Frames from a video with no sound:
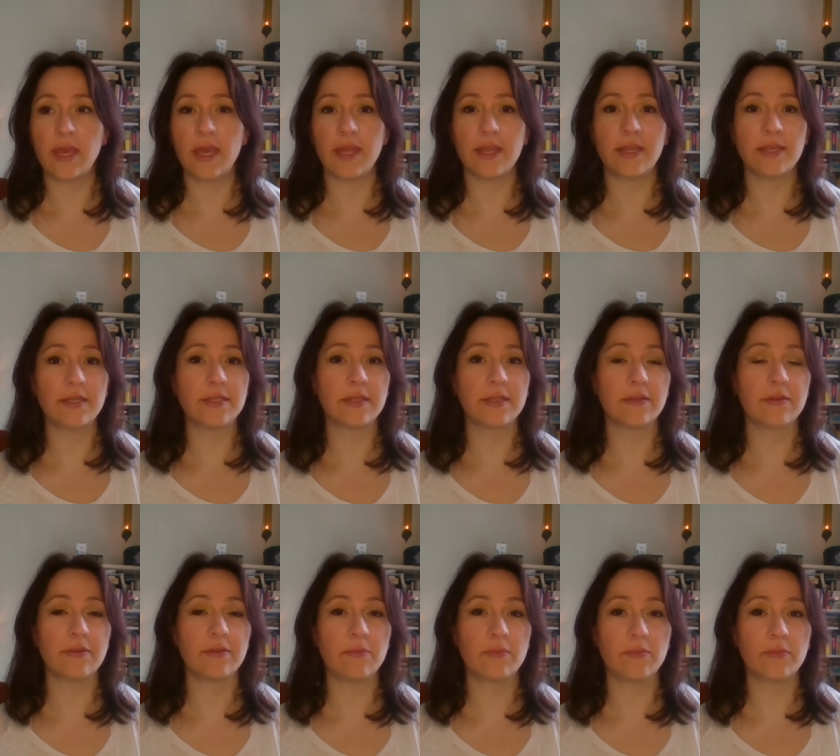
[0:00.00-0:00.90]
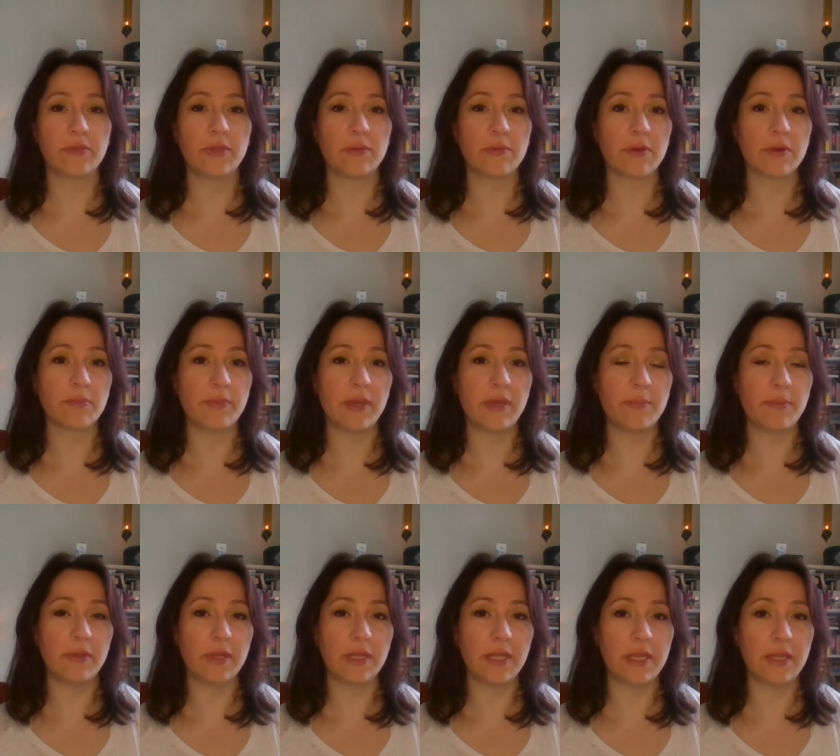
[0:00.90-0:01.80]
and there were
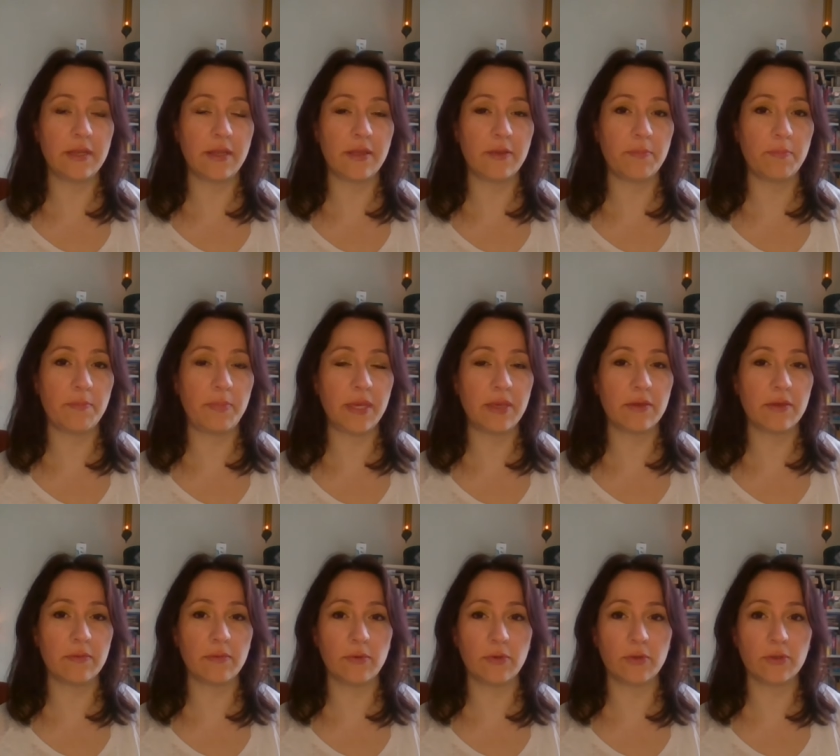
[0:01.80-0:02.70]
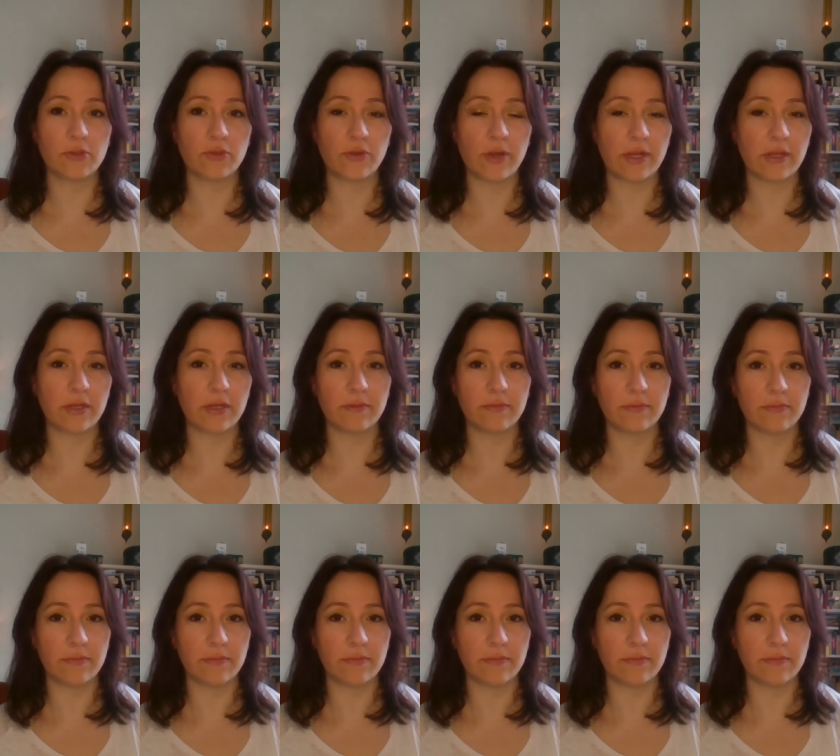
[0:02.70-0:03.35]
people in a big truck.